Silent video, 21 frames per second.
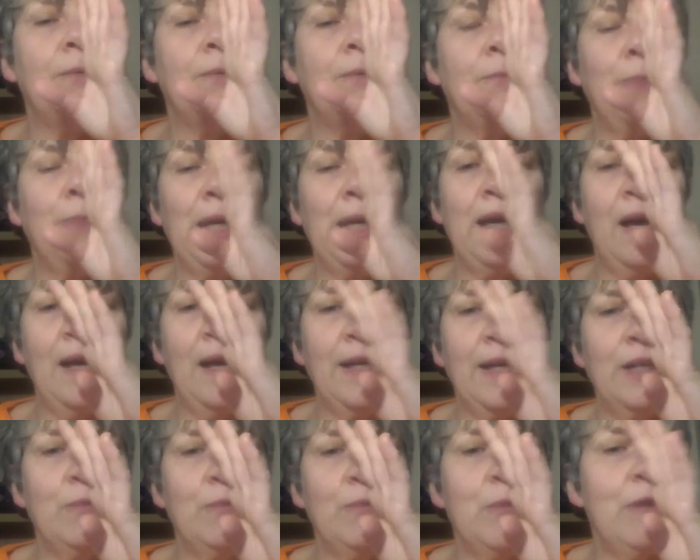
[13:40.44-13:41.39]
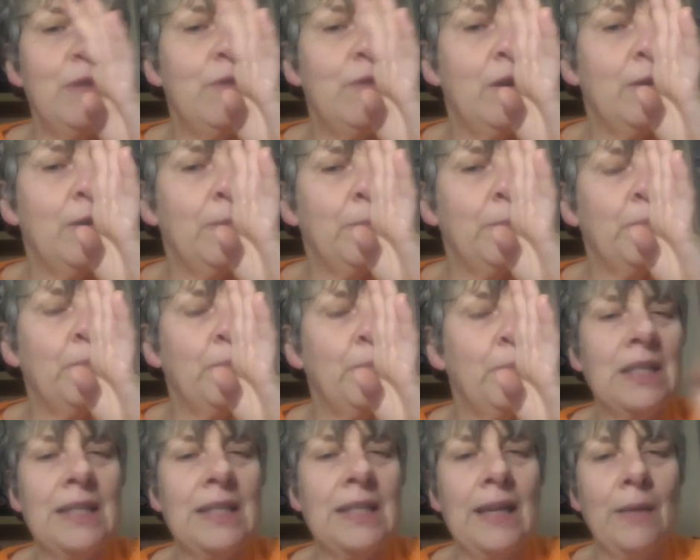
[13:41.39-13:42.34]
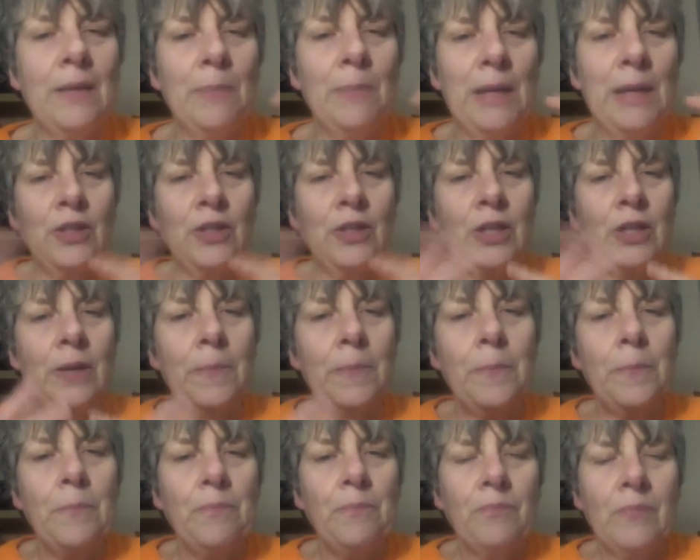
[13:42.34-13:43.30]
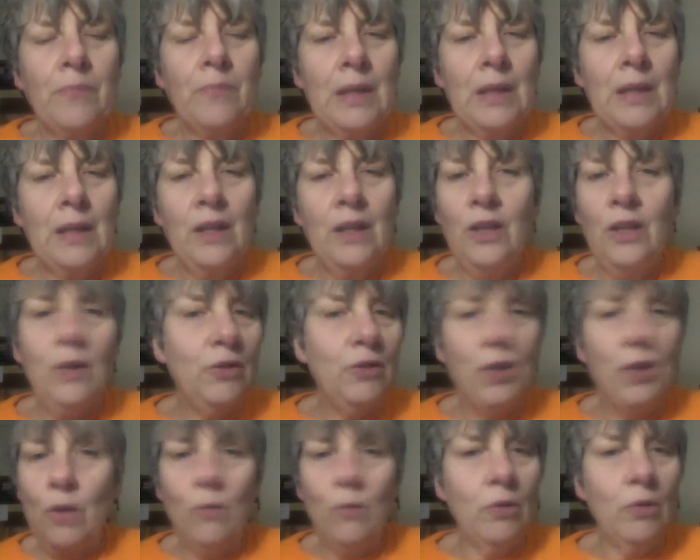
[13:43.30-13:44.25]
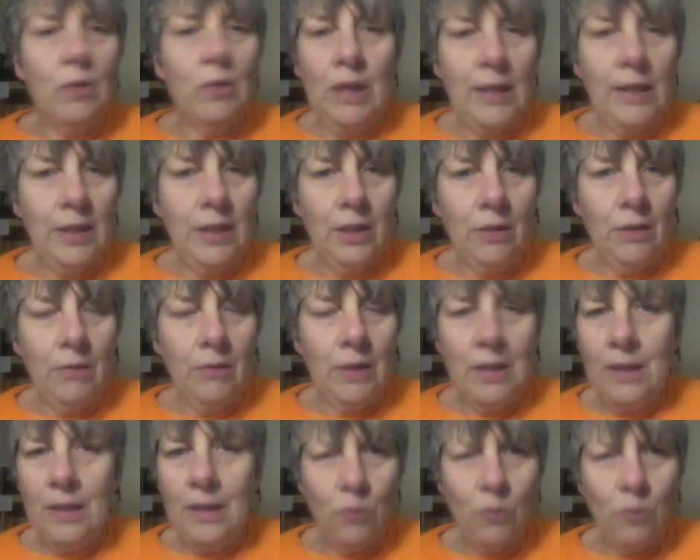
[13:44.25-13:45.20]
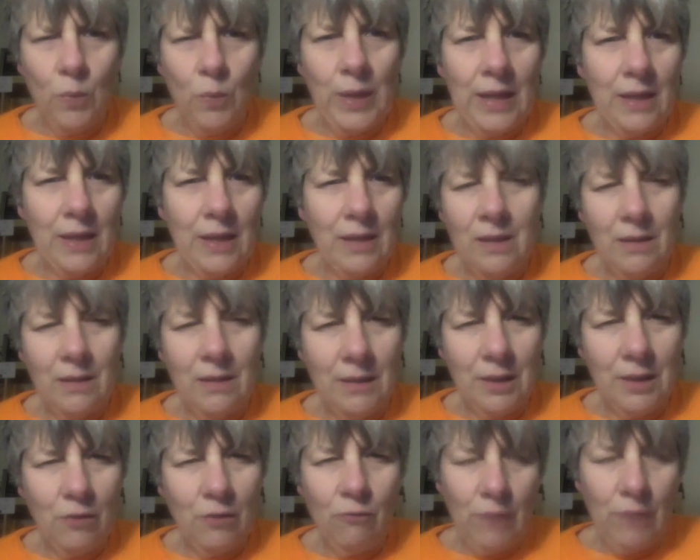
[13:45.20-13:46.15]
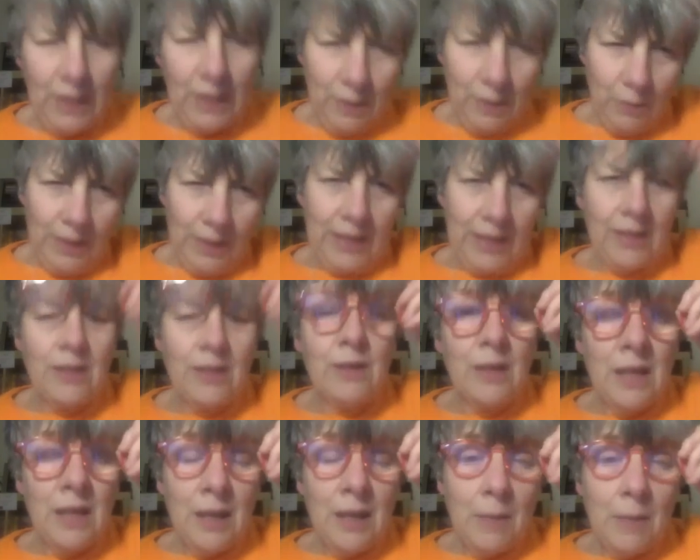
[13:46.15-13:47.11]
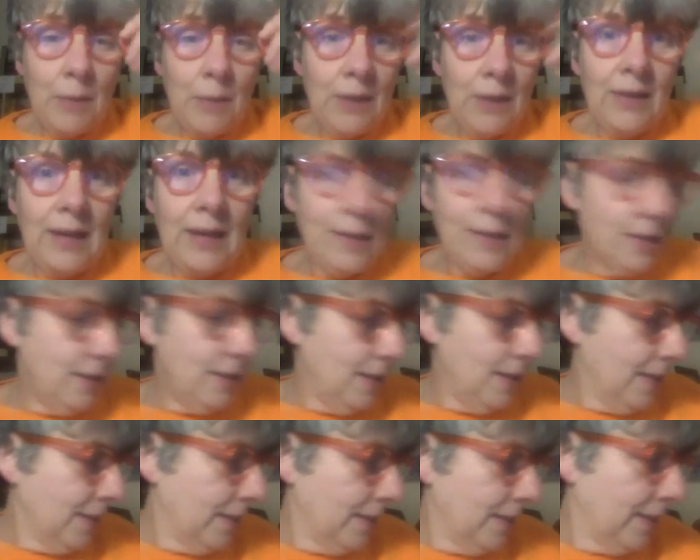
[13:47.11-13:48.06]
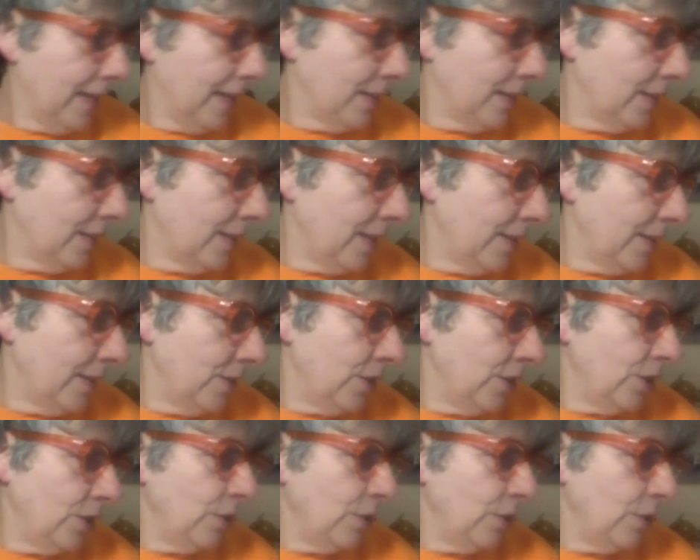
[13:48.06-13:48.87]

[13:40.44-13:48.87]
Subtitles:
behind a mirror and then take a picture, you don't look like you. It's weird. It's really weird. But that's a nice little exercise to do.